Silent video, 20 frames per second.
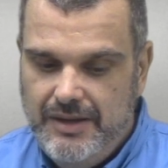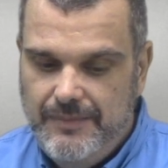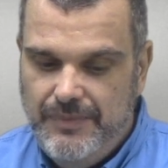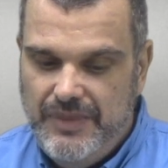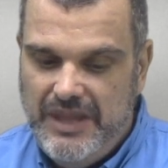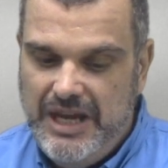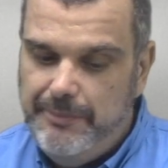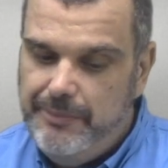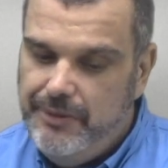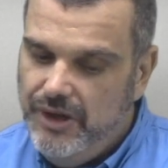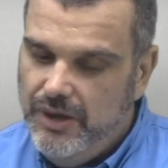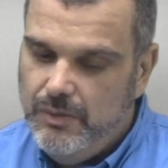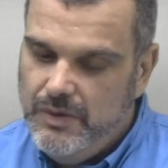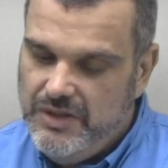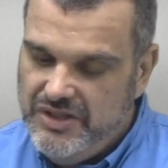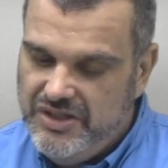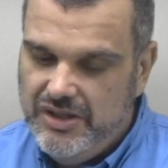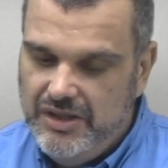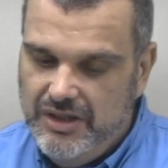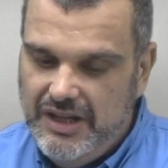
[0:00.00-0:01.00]
That part
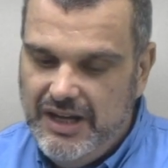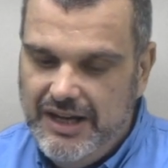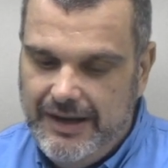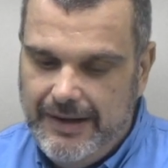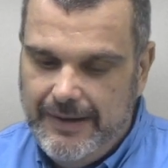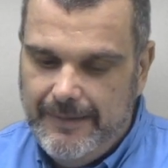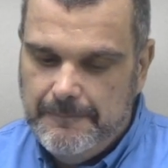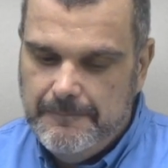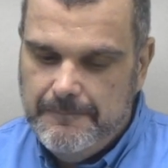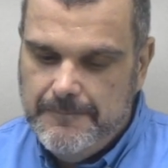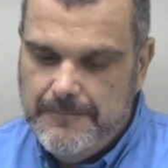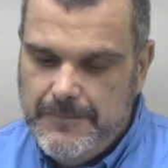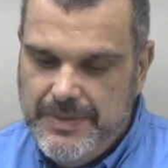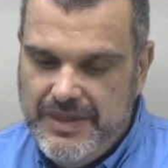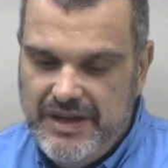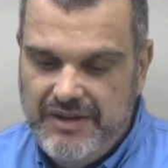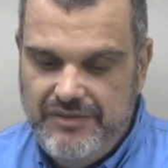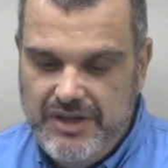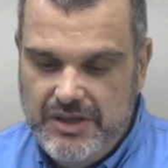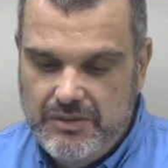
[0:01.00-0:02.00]
wasn't a lie.
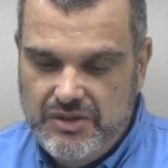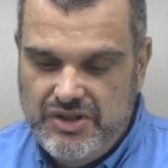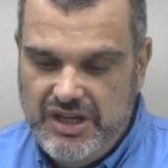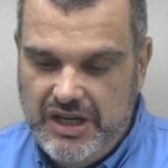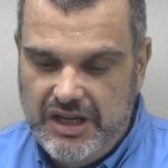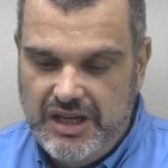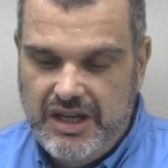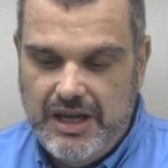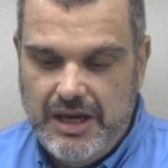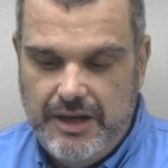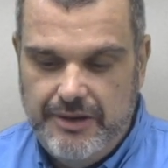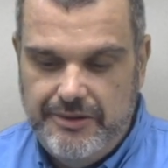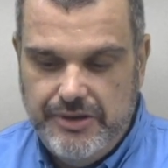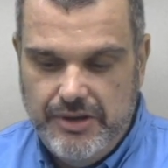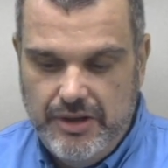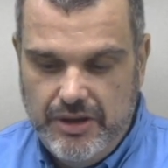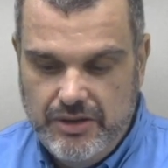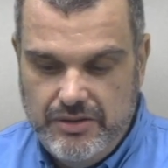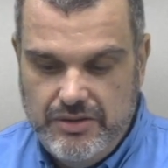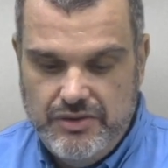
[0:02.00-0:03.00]
Davia was checking out
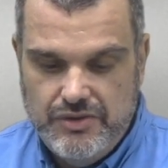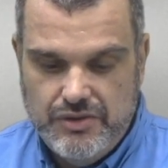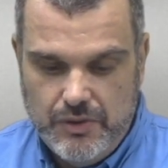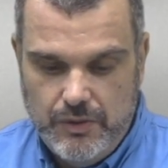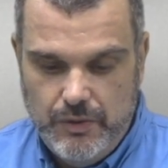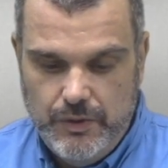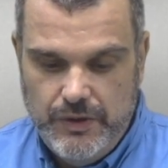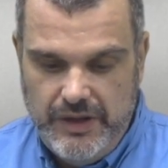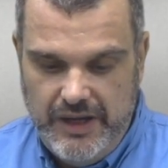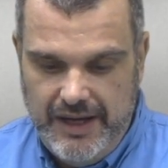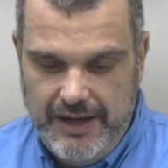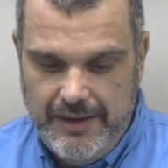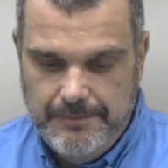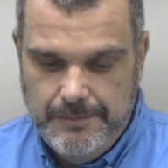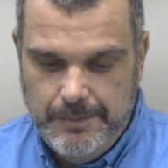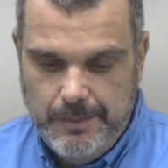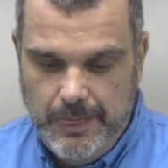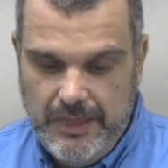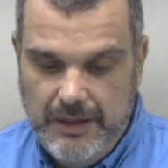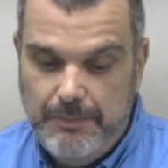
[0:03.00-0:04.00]
her new school today.
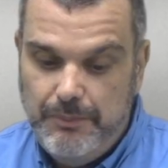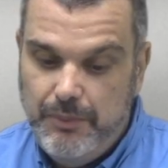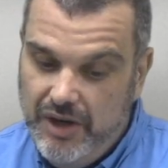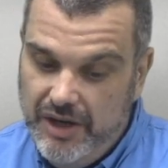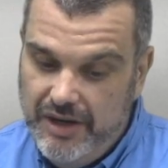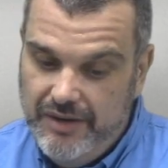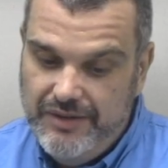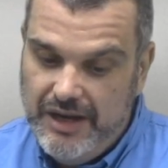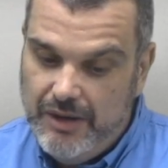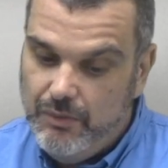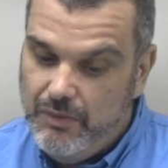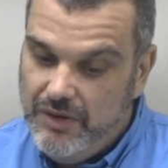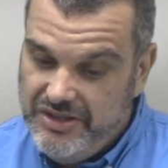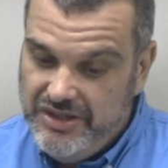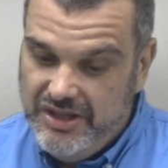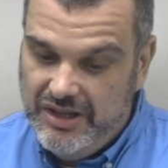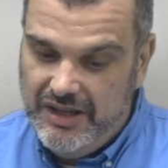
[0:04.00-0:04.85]
The part that was a